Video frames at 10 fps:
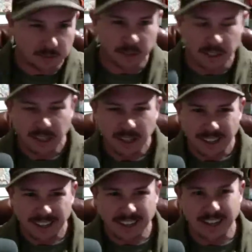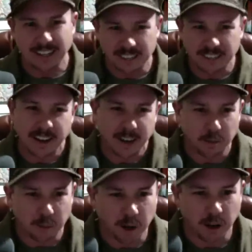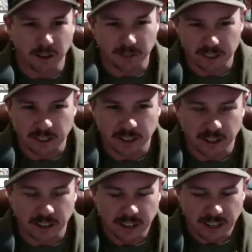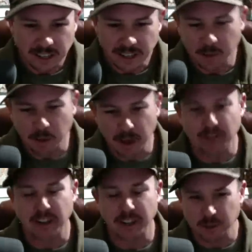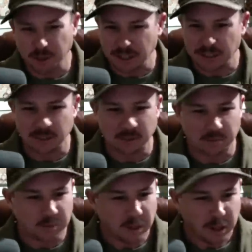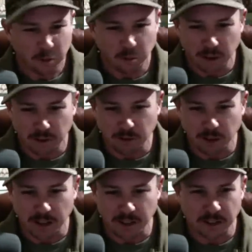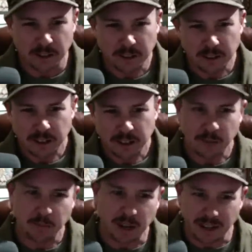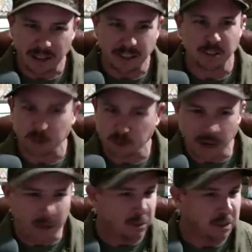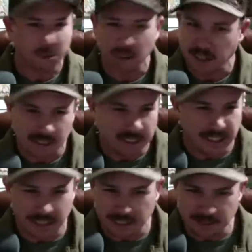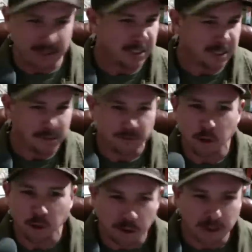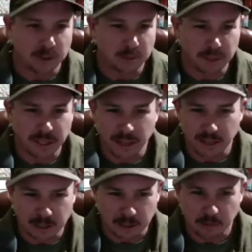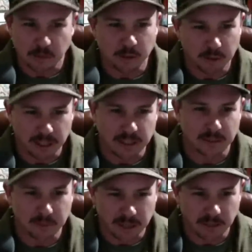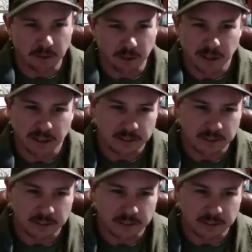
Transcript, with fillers: one, and kind of stagger my harvest there. That way, if I do get some rough weather, I'm not out there scrambling trying to dig, you know, 4 rows of potatoes before we get some heavy rain.